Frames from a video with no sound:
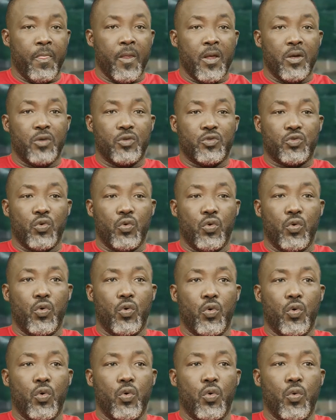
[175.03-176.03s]

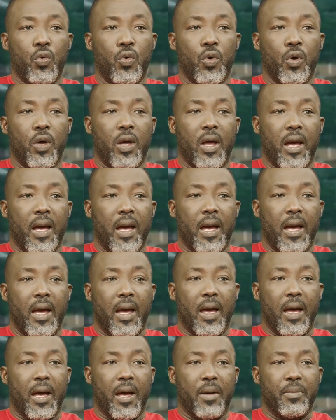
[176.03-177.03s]
So
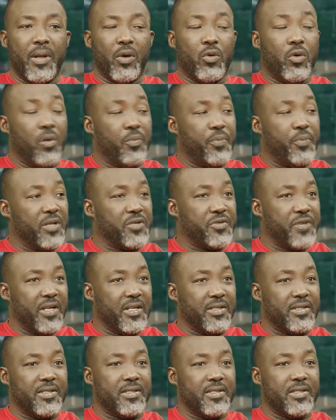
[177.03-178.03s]
the corporate
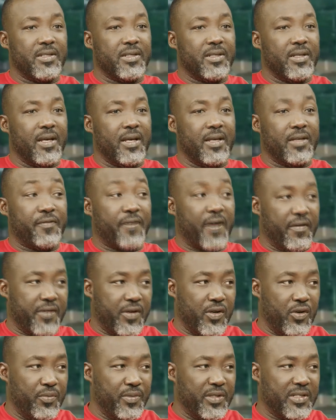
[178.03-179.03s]
race is 5
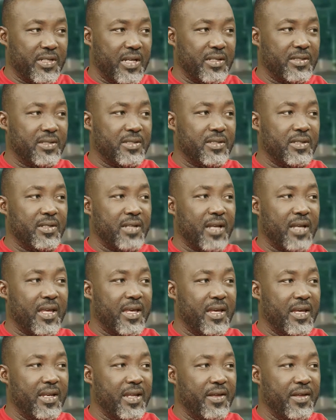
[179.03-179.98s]
kilometers, the kiddie